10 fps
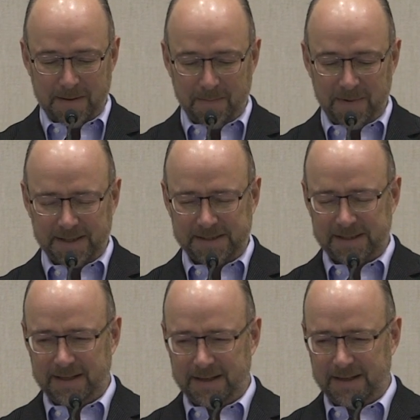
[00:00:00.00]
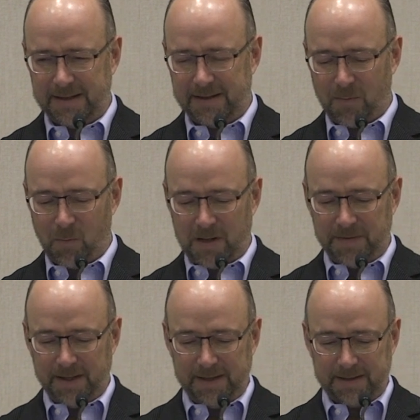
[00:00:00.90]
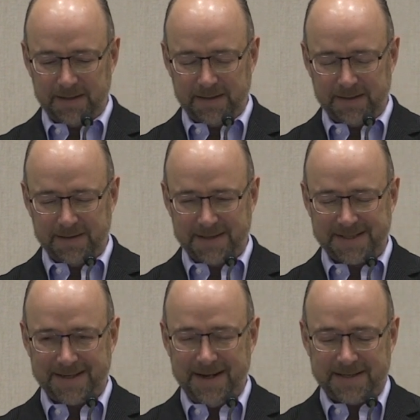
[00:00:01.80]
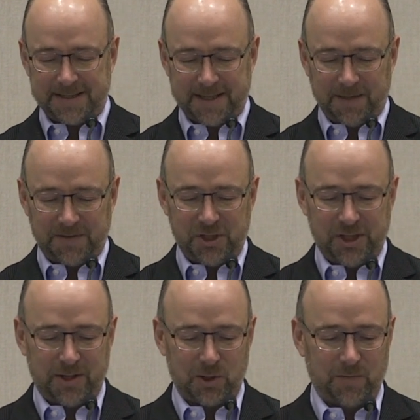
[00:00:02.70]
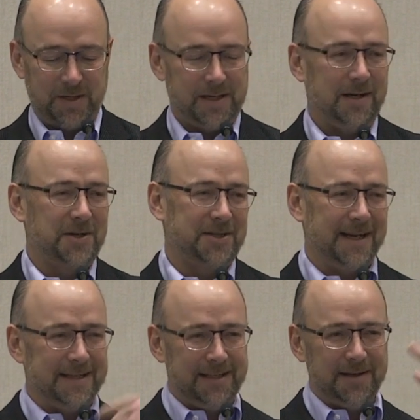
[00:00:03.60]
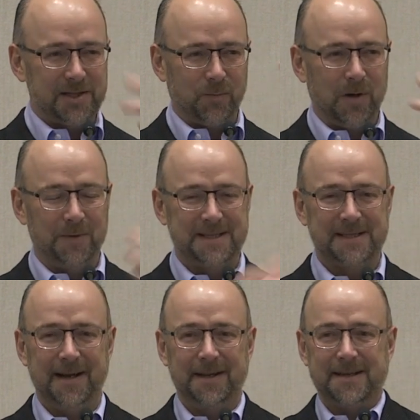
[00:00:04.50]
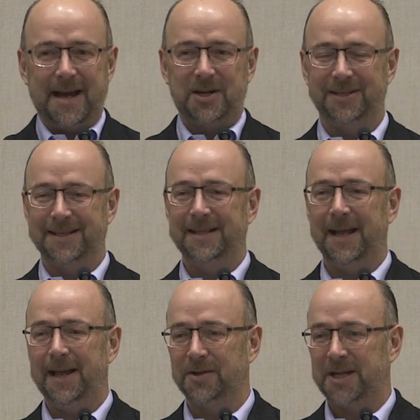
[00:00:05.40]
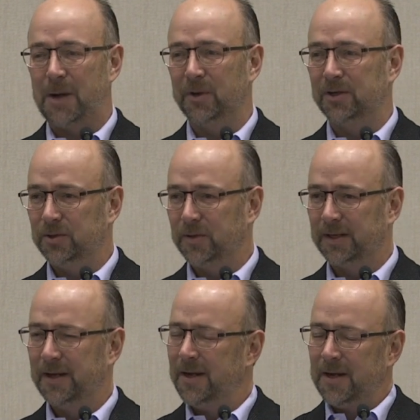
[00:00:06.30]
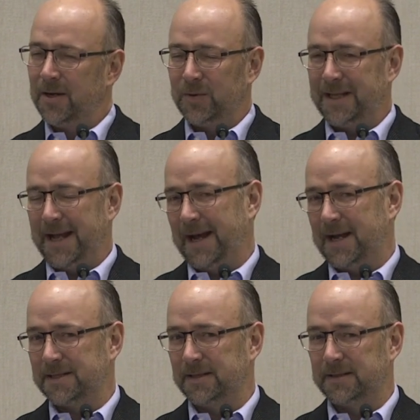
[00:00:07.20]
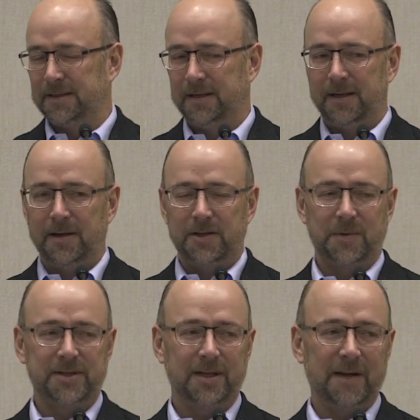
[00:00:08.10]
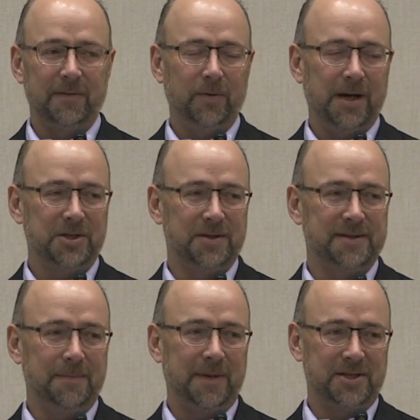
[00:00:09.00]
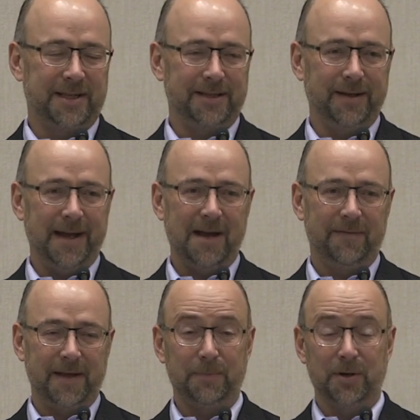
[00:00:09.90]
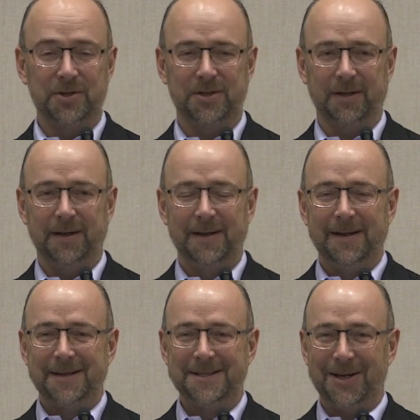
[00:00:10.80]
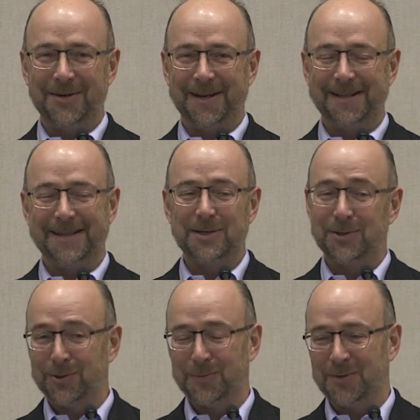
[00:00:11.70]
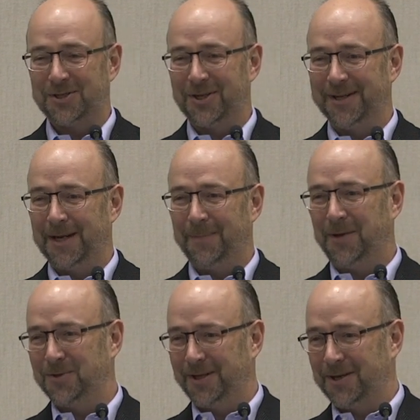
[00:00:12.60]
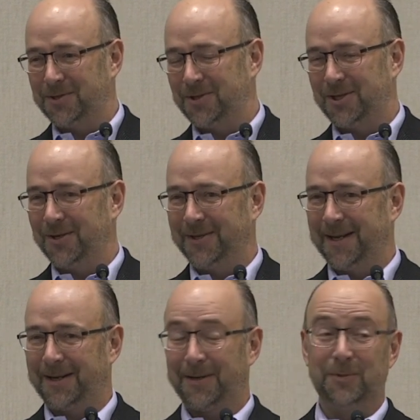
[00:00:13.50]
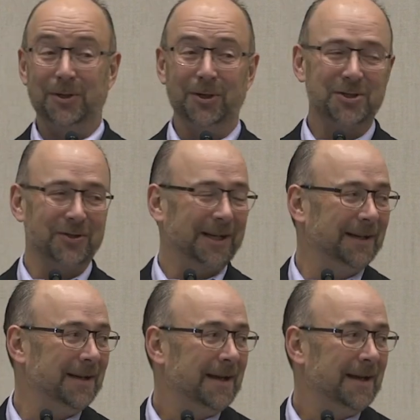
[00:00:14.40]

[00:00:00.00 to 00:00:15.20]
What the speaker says: But while the science itself has changed over the years, the ideas around what science actually entails, how we do it, really hasn't. So we still have impressions that basically you have a person staring at a test tube or staring at a Petri dish or staring at a computer screen